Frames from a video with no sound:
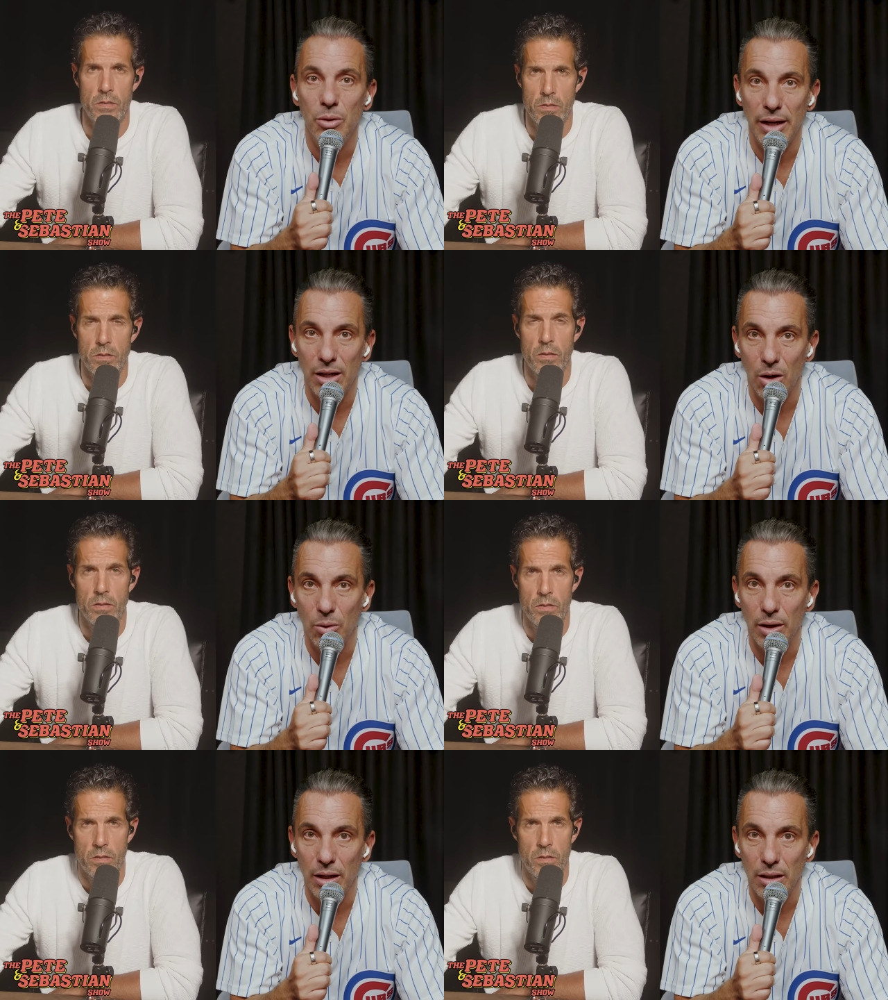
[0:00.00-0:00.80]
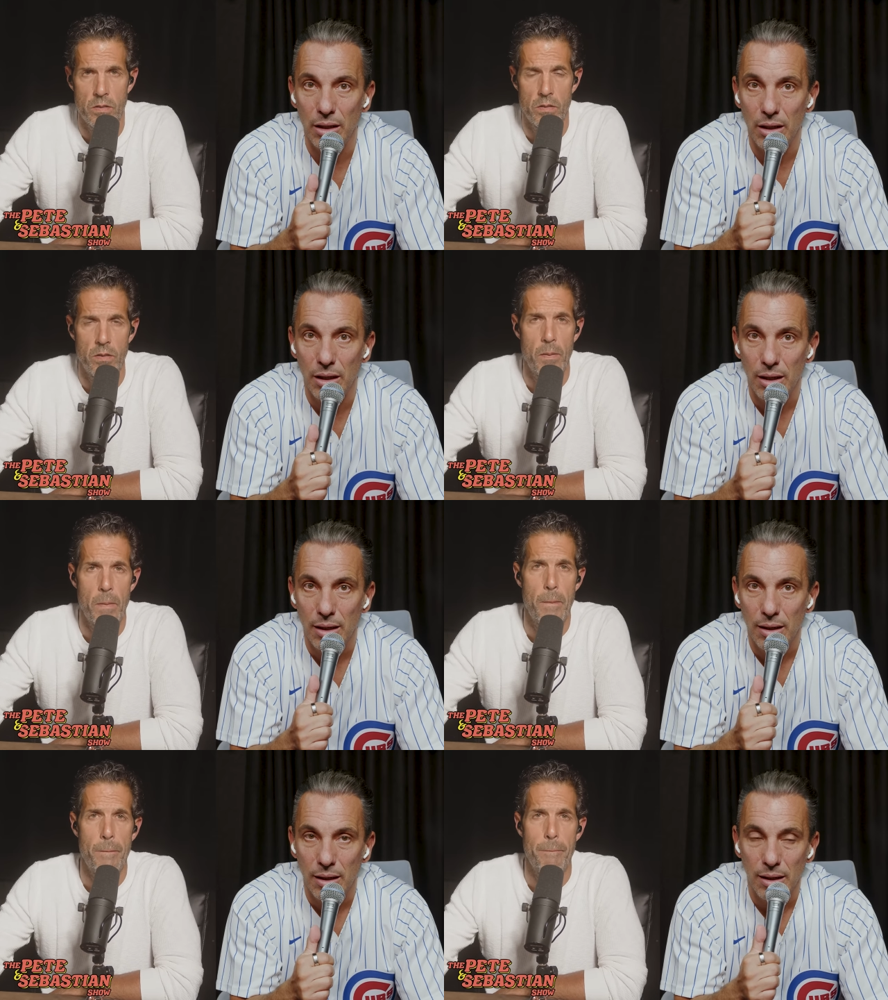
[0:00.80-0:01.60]
Speaker 1: where they go in
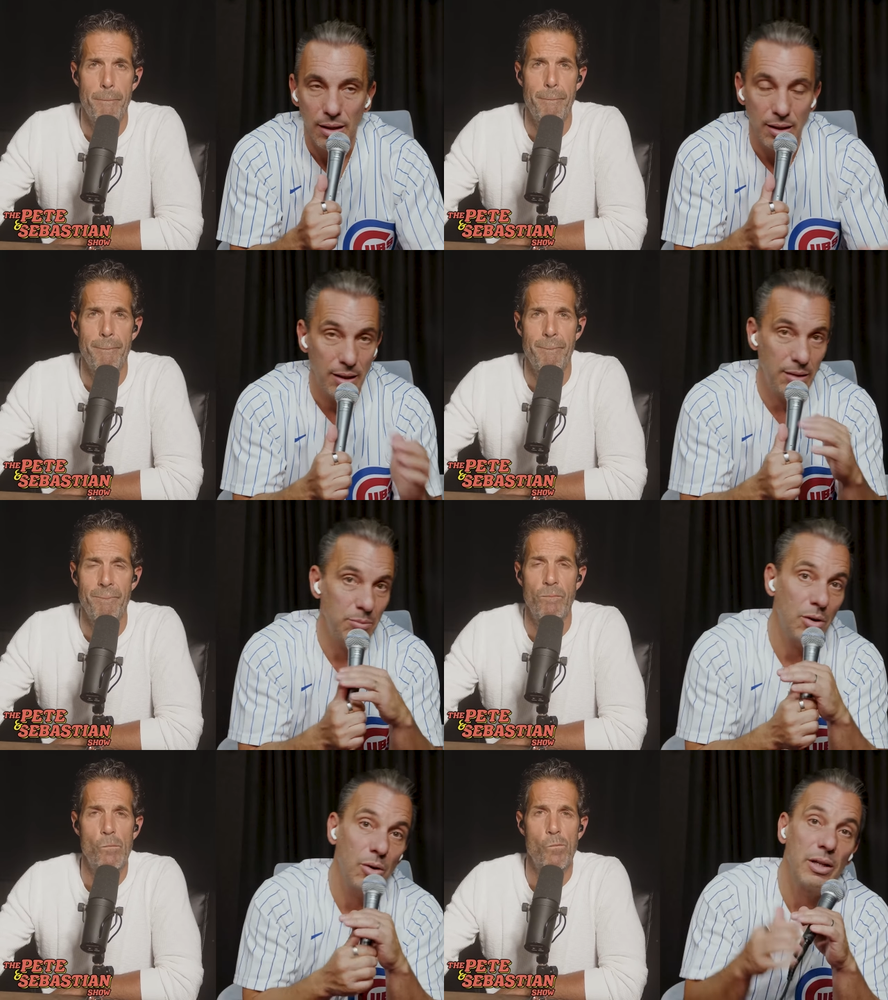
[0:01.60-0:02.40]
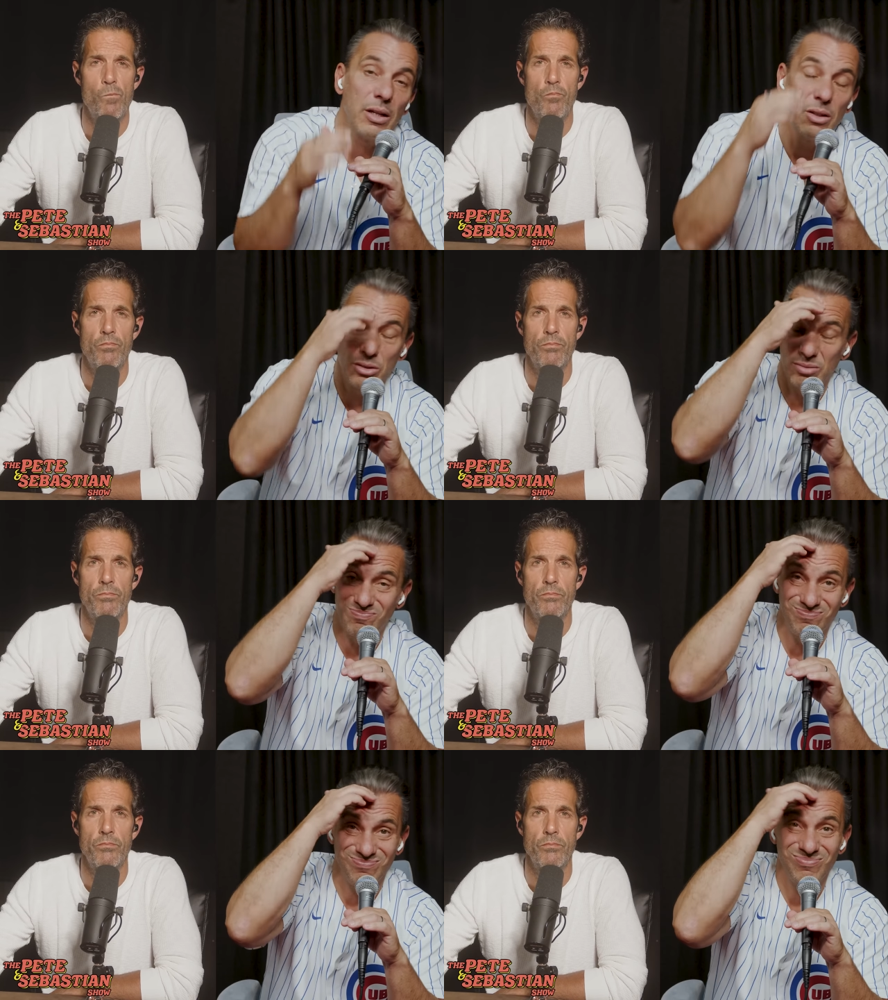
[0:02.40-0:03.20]
and bro, he goes,
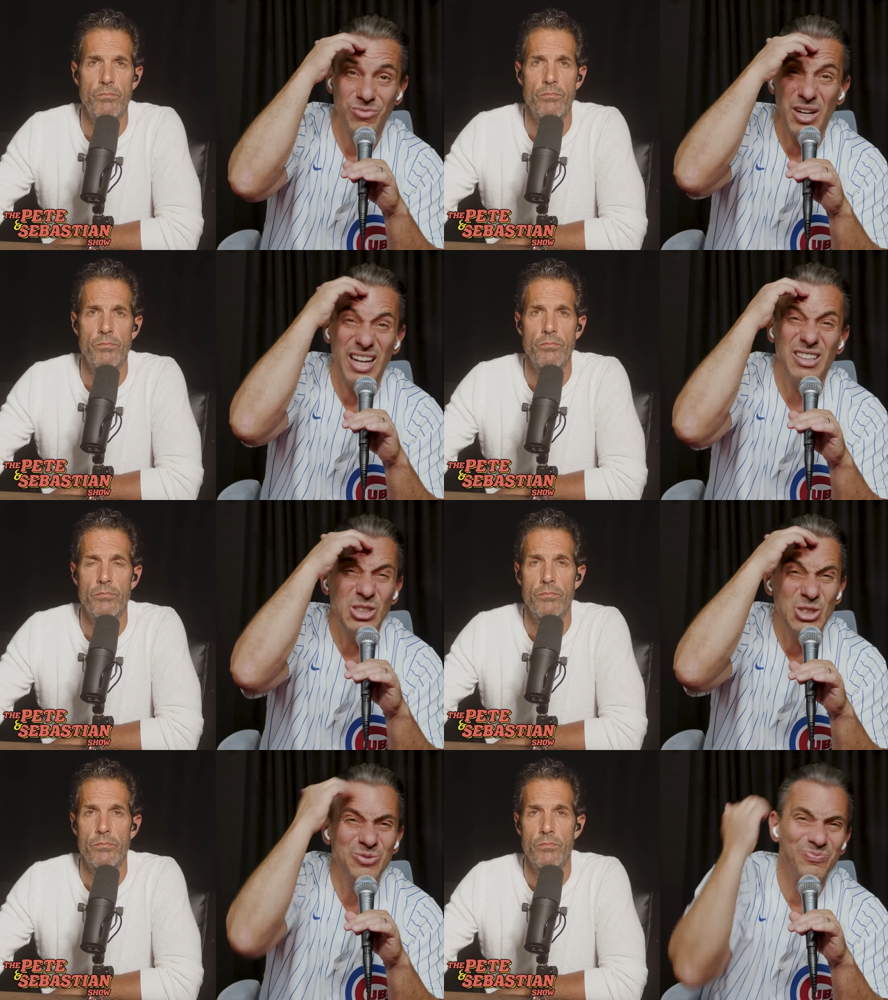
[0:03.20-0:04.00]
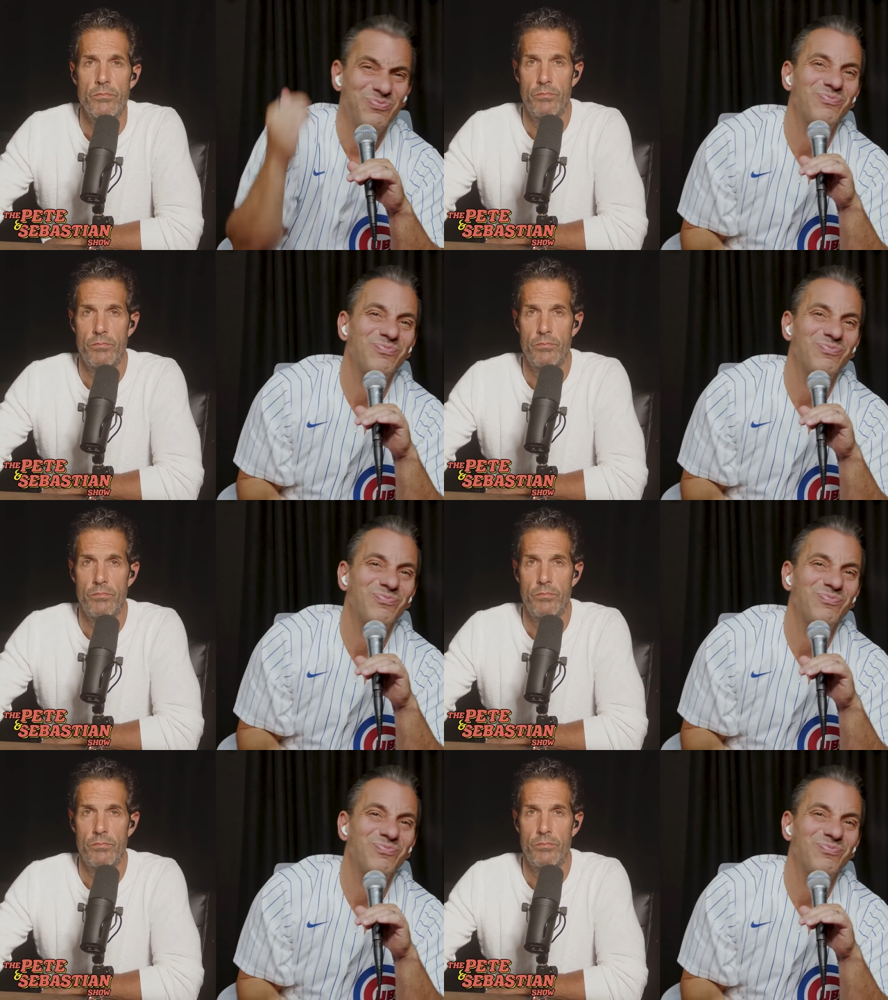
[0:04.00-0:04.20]
what I do?